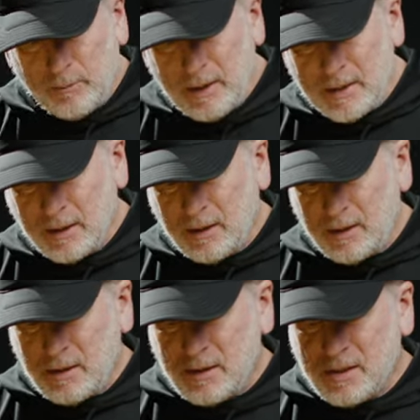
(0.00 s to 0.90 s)
it means
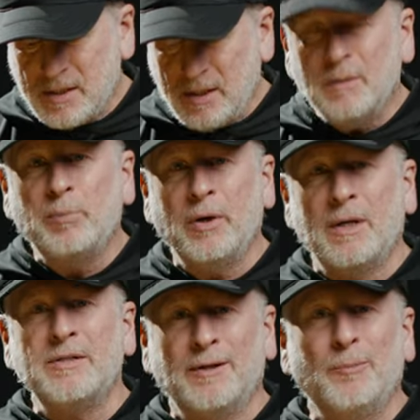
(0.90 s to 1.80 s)
that sin
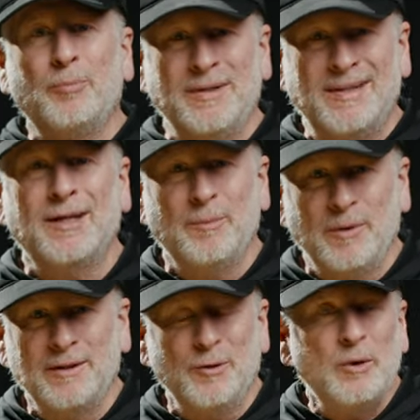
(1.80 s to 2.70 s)
put us in a
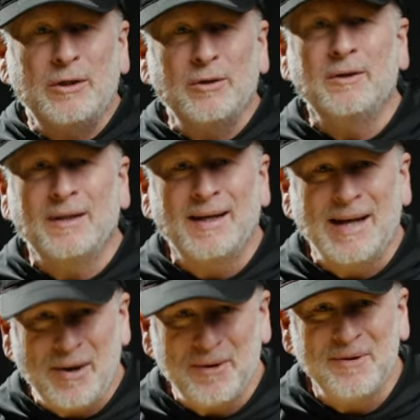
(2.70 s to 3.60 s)
predicament that we couldn't
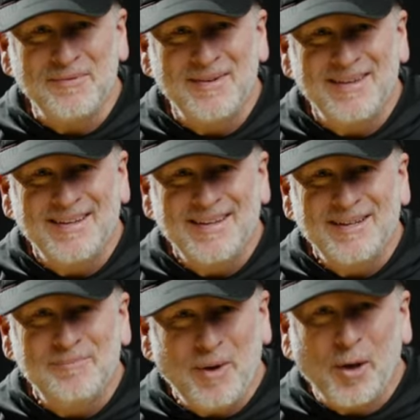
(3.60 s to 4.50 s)
get out of.
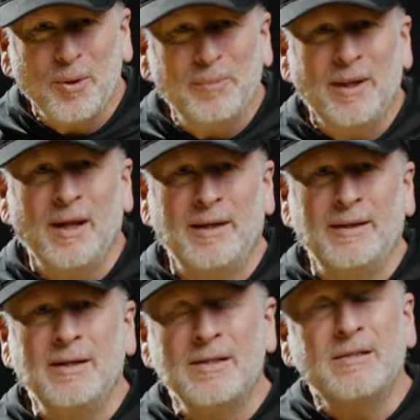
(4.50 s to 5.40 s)
Bottom
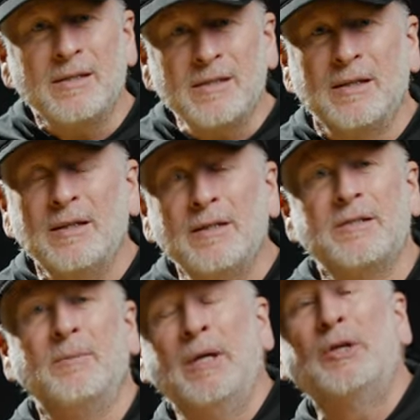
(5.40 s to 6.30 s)
line is that sin
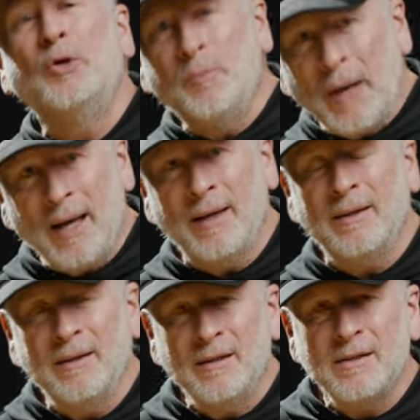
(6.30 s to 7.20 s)
doesn't make you
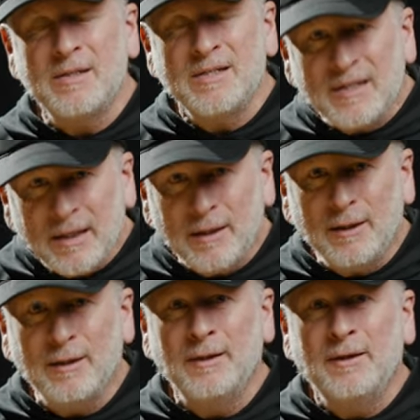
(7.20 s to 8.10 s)
bad,
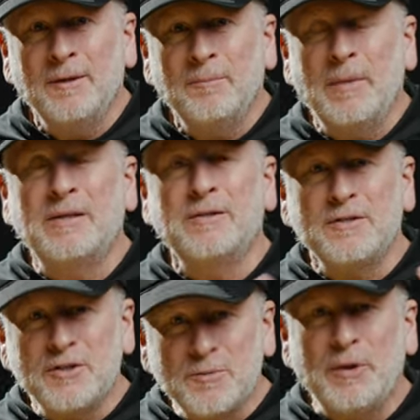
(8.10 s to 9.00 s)
sin makes
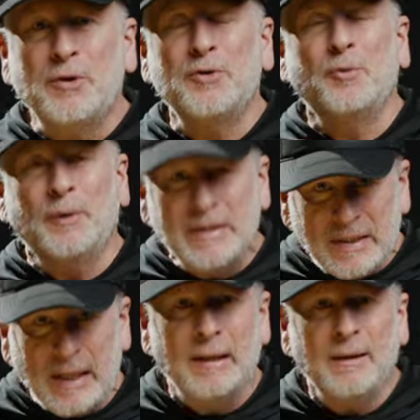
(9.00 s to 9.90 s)
us spiritually
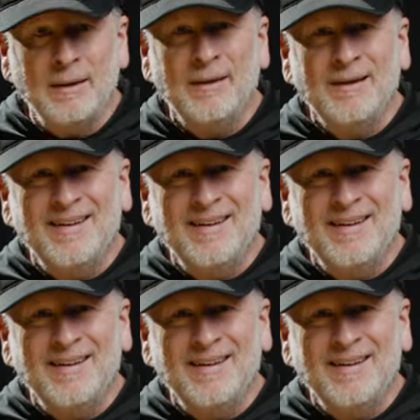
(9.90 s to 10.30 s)
dead.